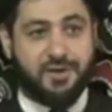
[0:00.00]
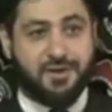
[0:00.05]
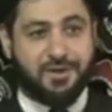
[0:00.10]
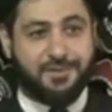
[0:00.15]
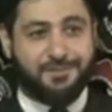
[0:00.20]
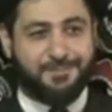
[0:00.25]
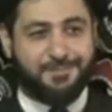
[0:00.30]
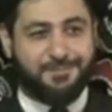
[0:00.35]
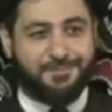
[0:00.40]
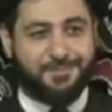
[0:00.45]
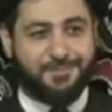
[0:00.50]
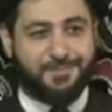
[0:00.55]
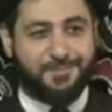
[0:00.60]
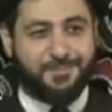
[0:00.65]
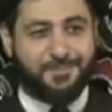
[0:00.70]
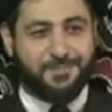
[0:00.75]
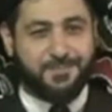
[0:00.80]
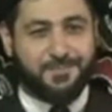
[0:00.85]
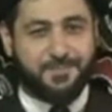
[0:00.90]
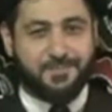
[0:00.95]

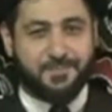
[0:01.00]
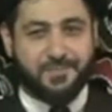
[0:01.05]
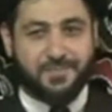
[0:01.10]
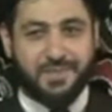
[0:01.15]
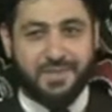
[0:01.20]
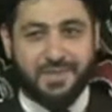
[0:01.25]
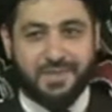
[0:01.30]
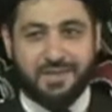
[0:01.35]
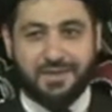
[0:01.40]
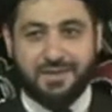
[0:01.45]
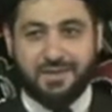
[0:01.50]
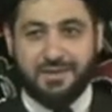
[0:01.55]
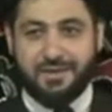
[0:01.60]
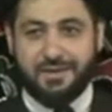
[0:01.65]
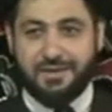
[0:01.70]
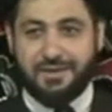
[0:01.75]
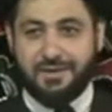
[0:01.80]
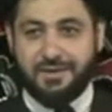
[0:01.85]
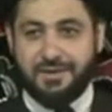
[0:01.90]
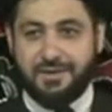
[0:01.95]

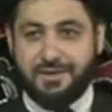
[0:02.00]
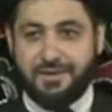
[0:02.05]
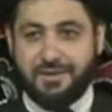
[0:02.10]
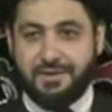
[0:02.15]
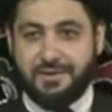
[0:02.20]
Nothing is said.